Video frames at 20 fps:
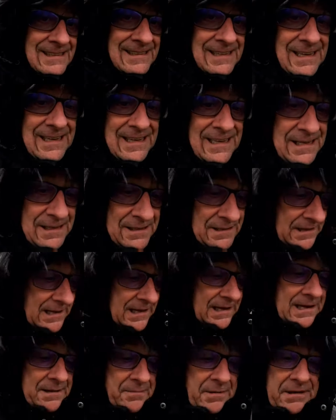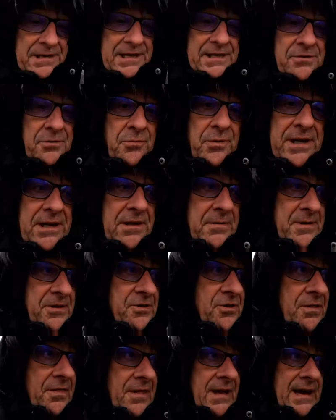need to
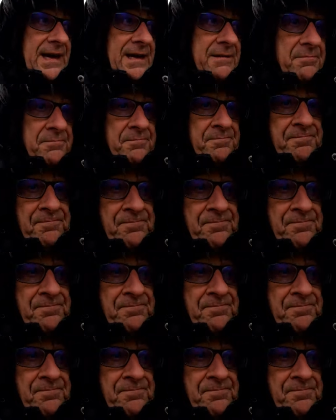recommission that.